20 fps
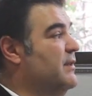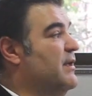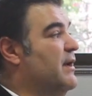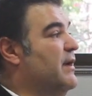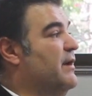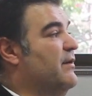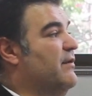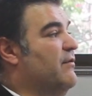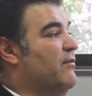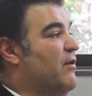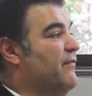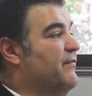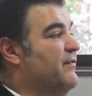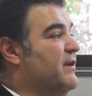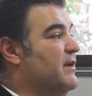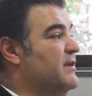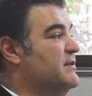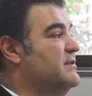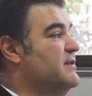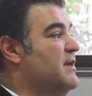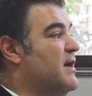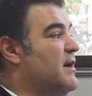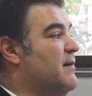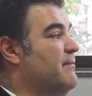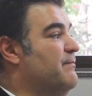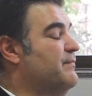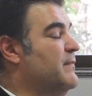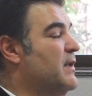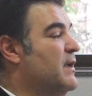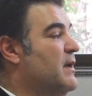They are often at
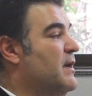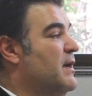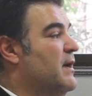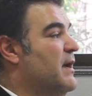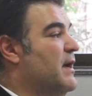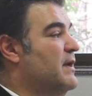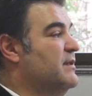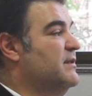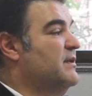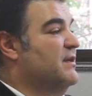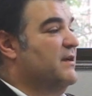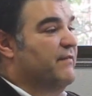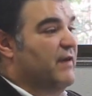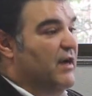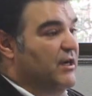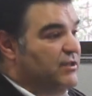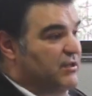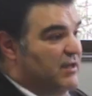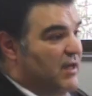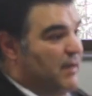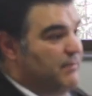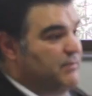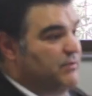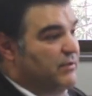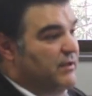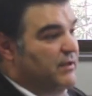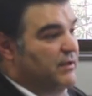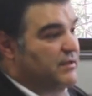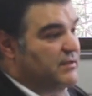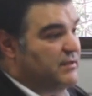the innovation hubs
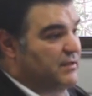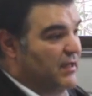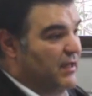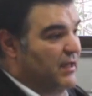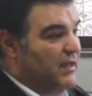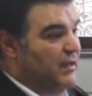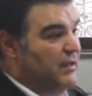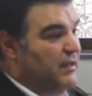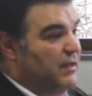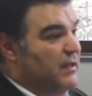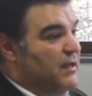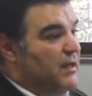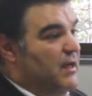within the city,